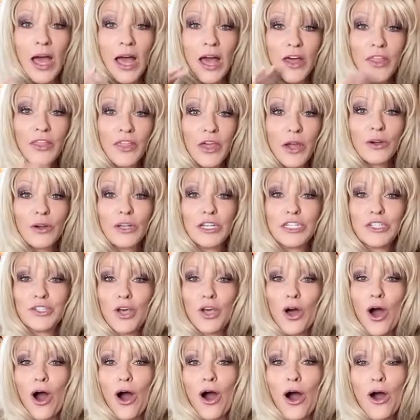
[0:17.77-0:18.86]
There is
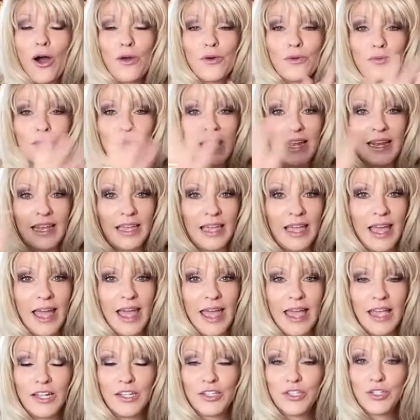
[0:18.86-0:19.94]
already
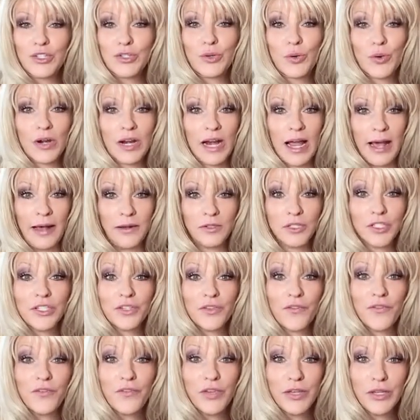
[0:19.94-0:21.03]
a storehouse
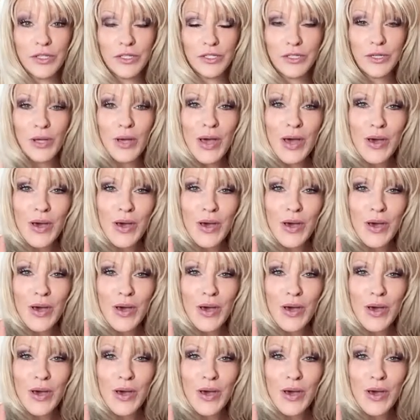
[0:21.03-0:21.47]
filled